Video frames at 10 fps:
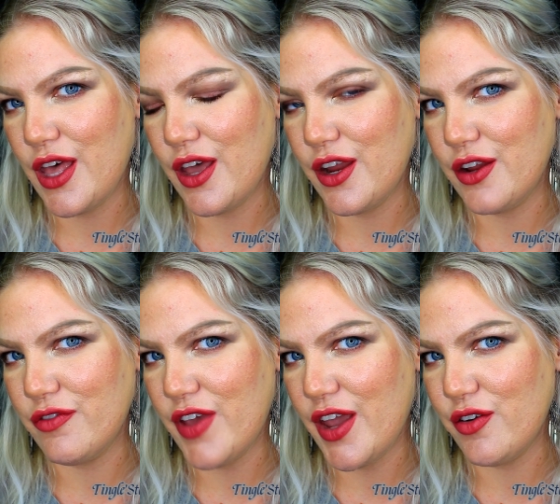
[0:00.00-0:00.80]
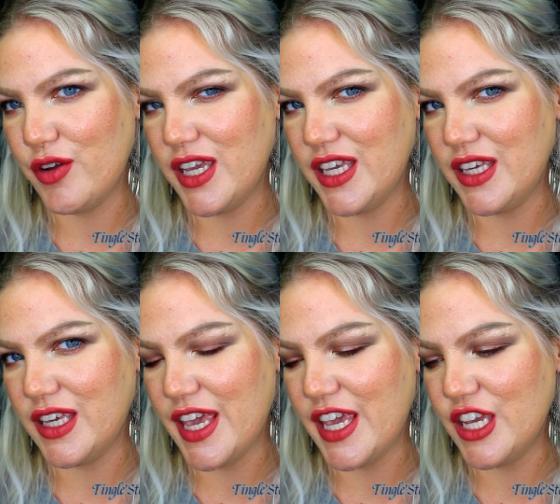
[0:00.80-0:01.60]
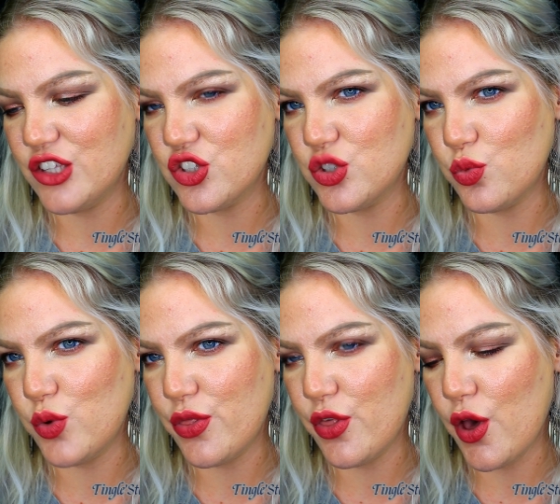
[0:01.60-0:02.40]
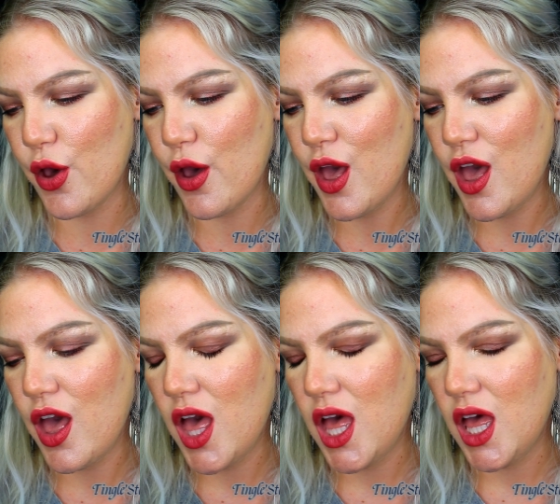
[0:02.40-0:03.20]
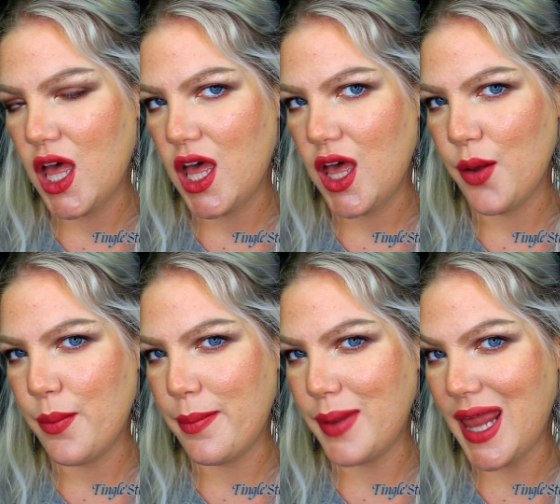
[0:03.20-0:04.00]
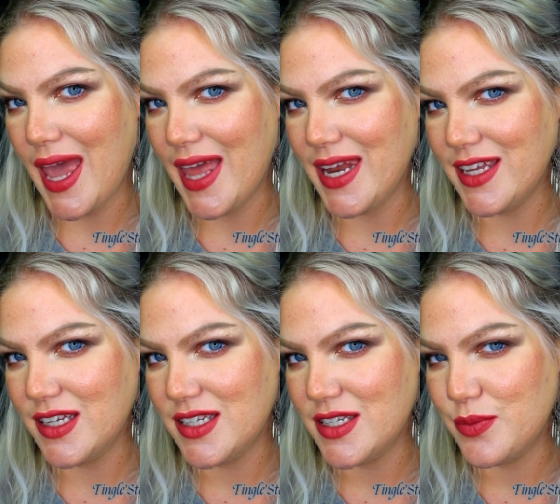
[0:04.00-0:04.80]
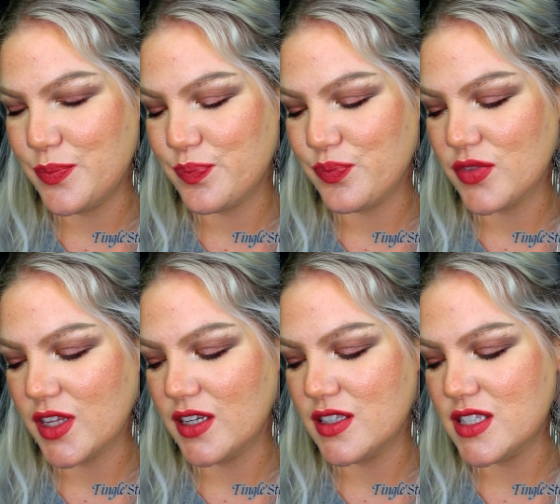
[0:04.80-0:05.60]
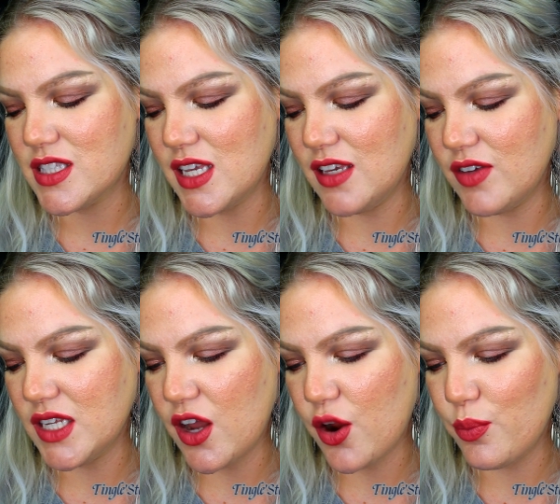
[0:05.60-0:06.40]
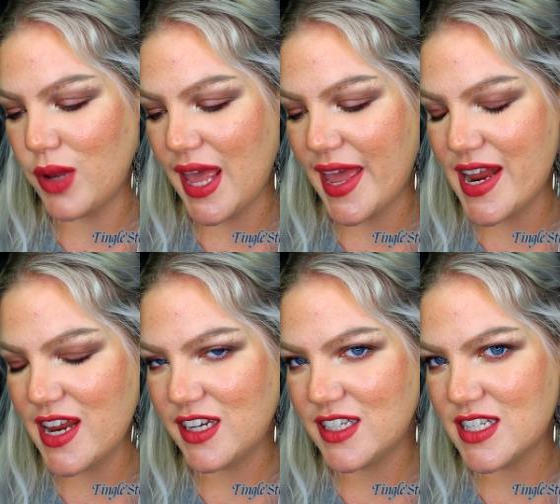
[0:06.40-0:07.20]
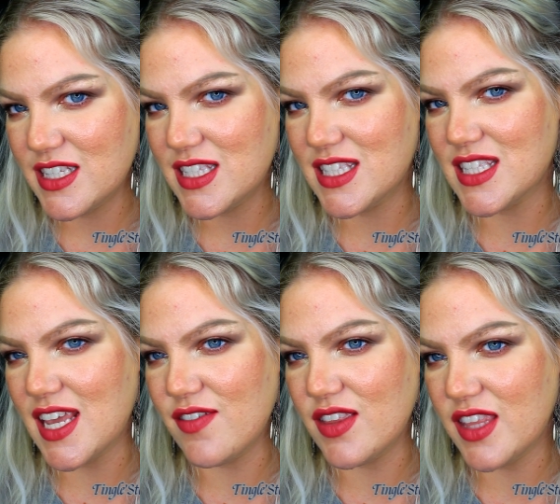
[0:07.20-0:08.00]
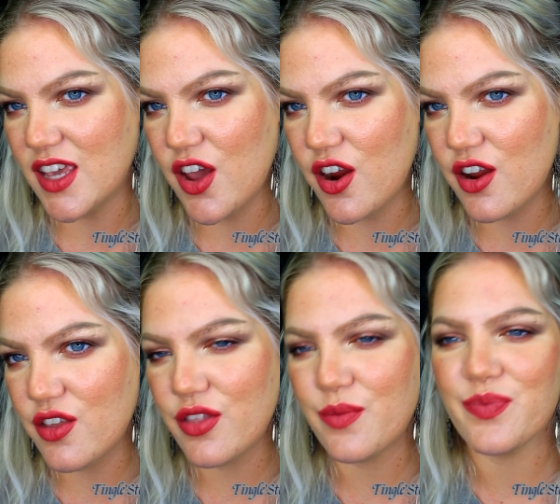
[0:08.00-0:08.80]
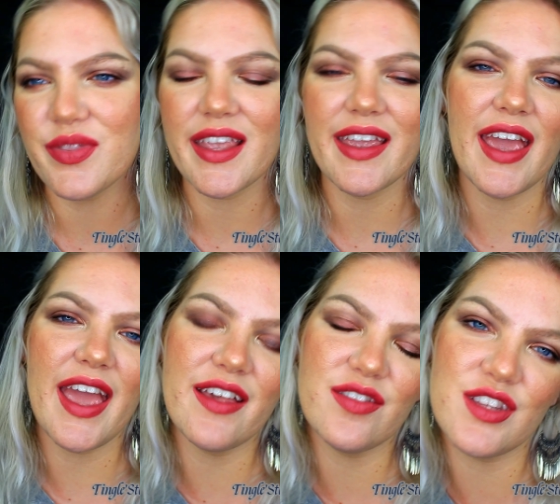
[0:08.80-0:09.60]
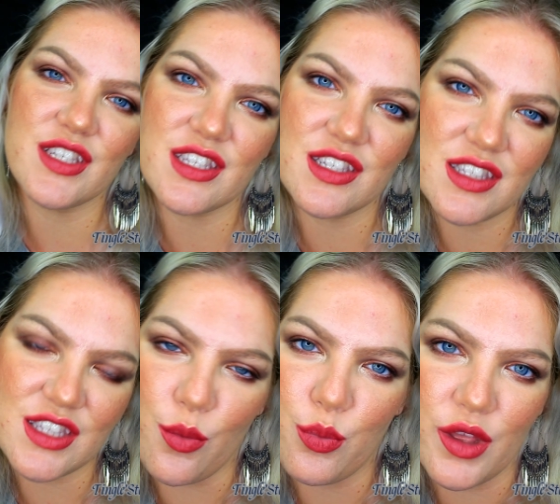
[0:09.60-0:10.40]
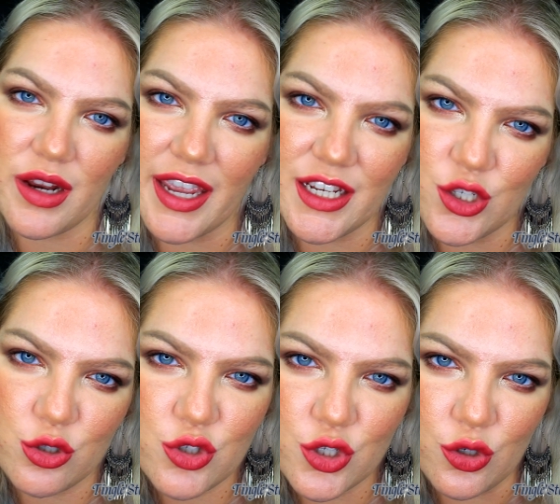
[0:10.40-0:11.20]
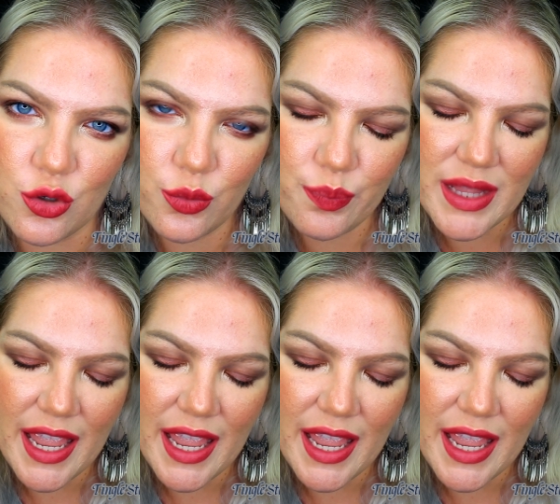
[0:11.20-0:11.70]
are very engaged with the planet, saving our planet, saving the earth. And this is something I do too.